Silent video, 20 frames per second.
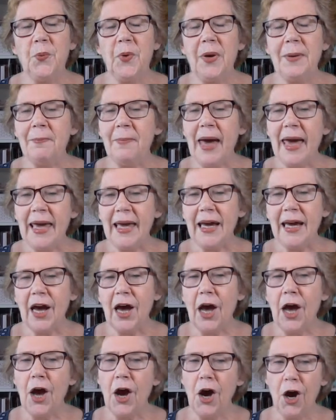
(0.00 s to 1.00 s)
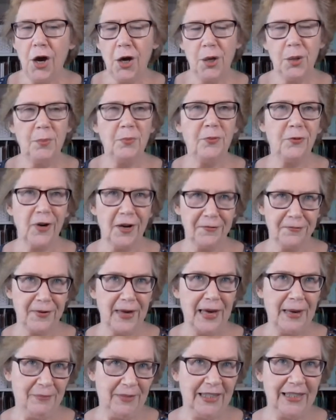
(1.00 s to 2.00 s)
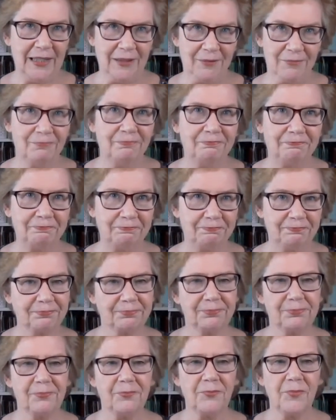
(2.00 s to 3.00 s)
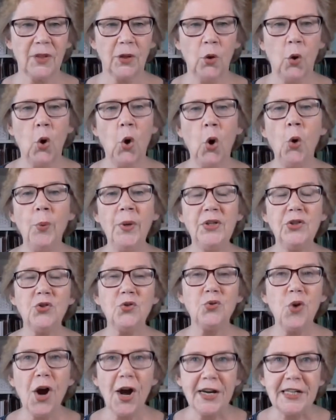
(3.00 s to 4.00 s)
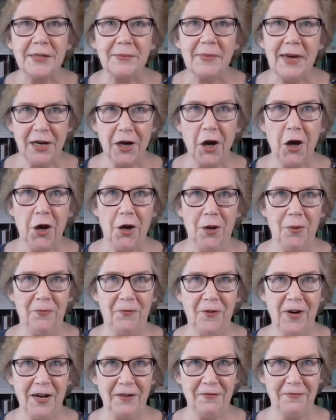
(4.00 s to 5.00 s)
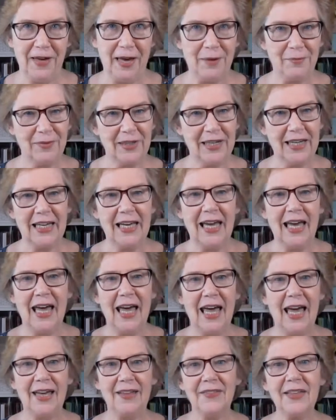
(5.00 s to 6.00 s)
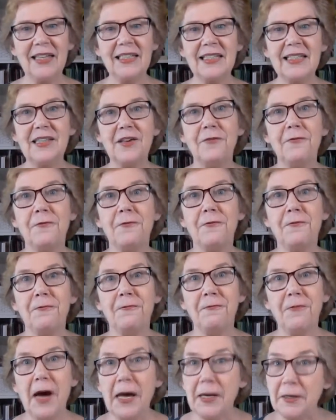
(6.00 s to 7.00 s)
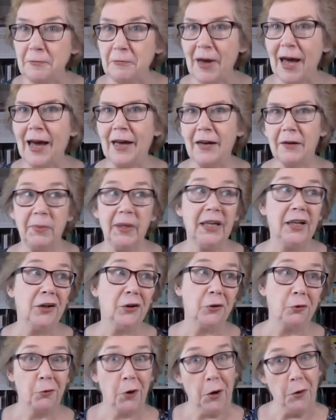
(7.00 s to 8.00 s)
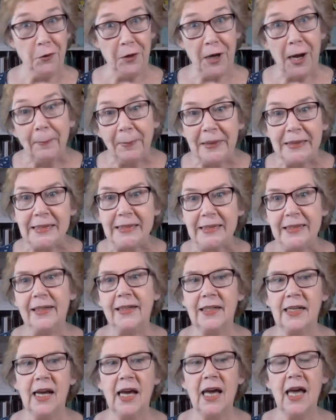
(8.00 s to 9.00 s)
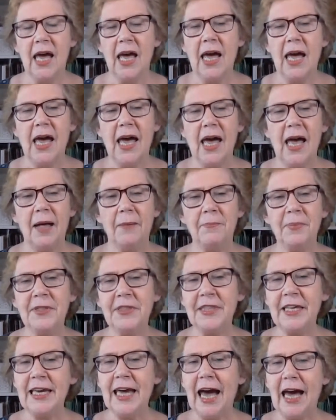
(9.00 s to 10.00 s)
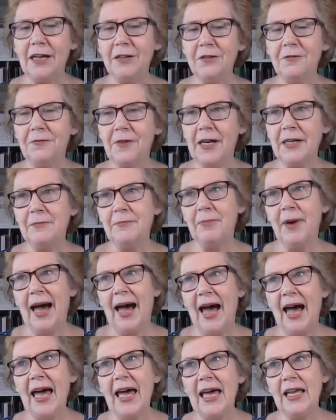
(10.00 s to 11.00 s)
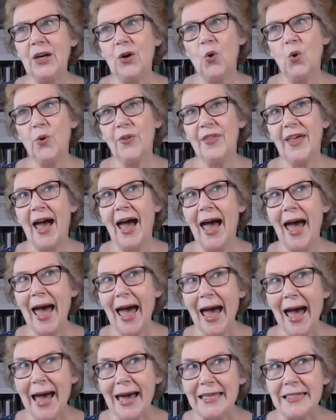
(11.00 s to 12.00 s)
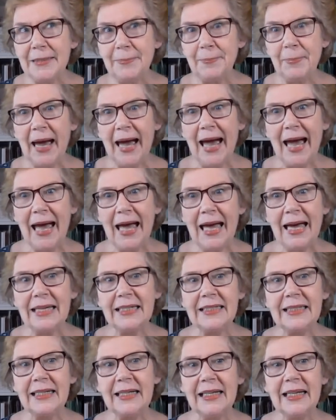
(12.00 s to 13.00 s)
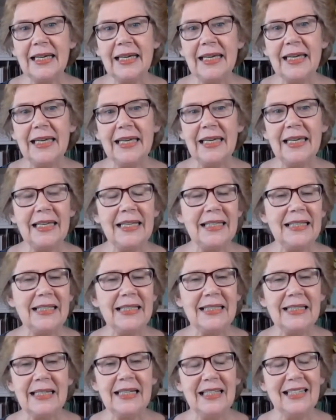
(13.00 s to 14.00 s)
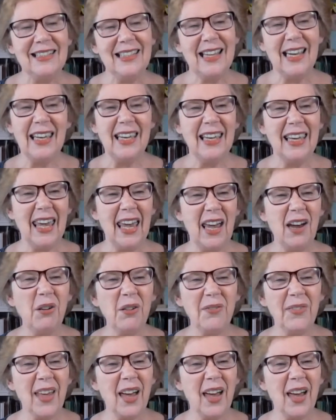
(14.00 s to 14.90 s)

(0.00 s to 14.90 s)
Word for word: we make a home for our family, or we try to make a home for our family. And that's the fun part of being a grown up, isn't it? But the unfun part or the hard part is taking care